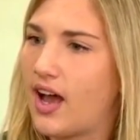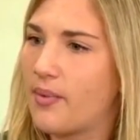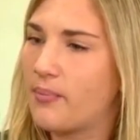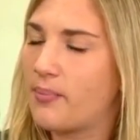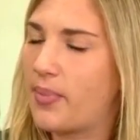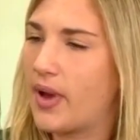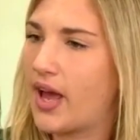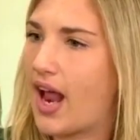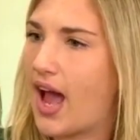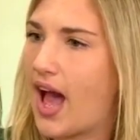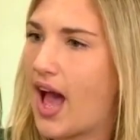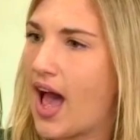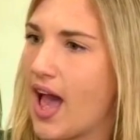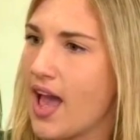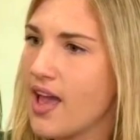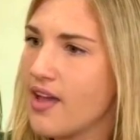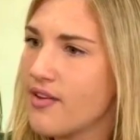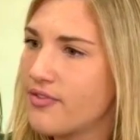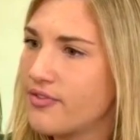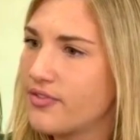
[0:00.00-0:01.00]
but
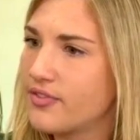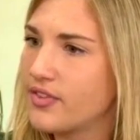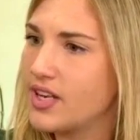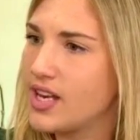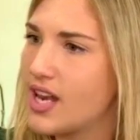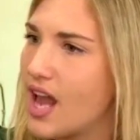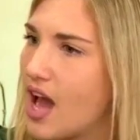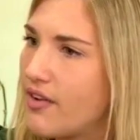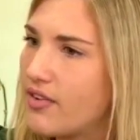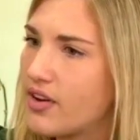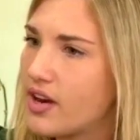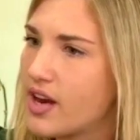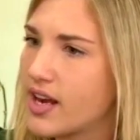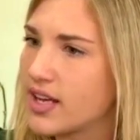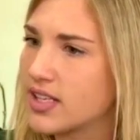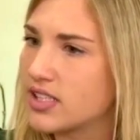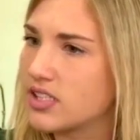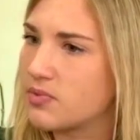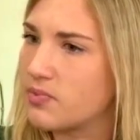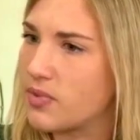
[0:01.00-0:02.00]
I've never
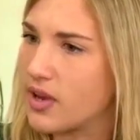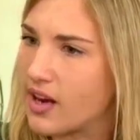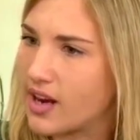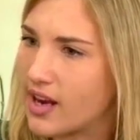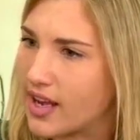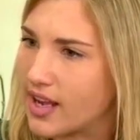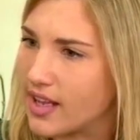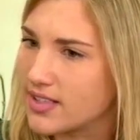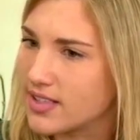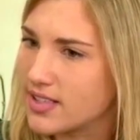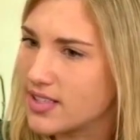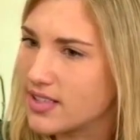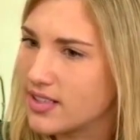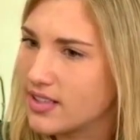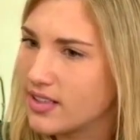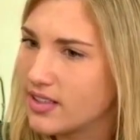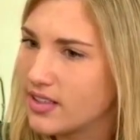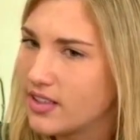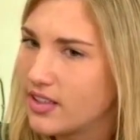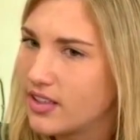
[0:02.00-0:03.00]
experienced
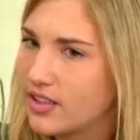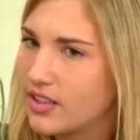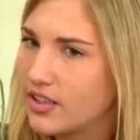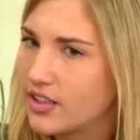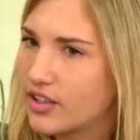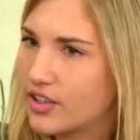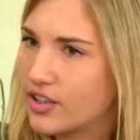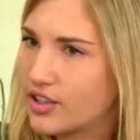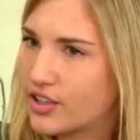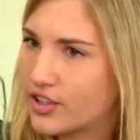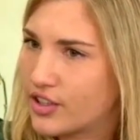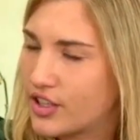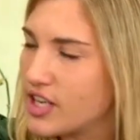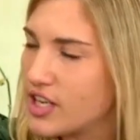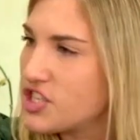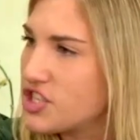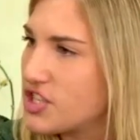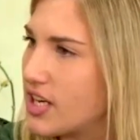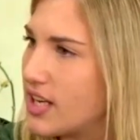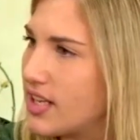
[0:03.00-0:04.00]

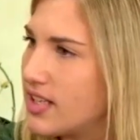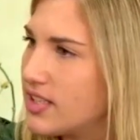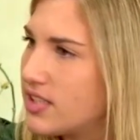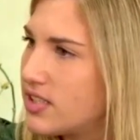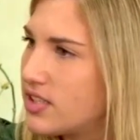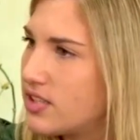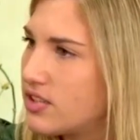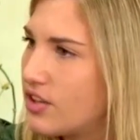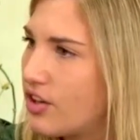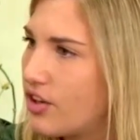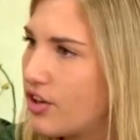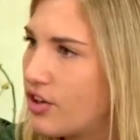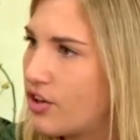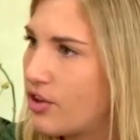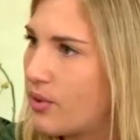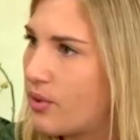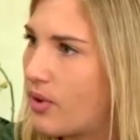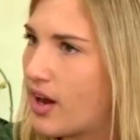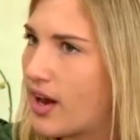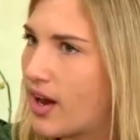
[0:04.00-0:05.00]
Christians
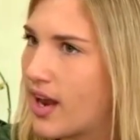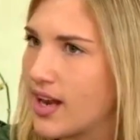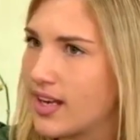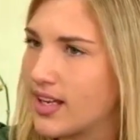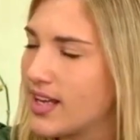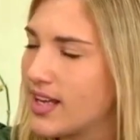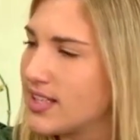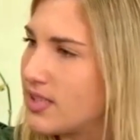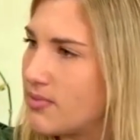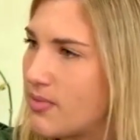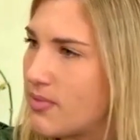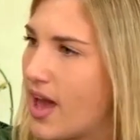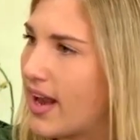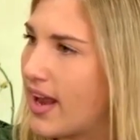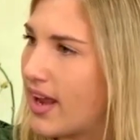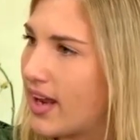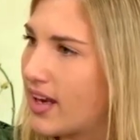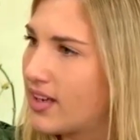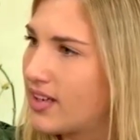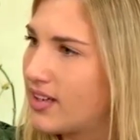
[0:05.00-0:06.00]
who are
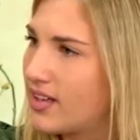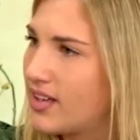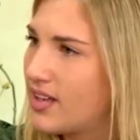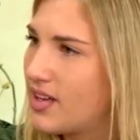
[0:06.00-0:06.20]
anti-Semitic.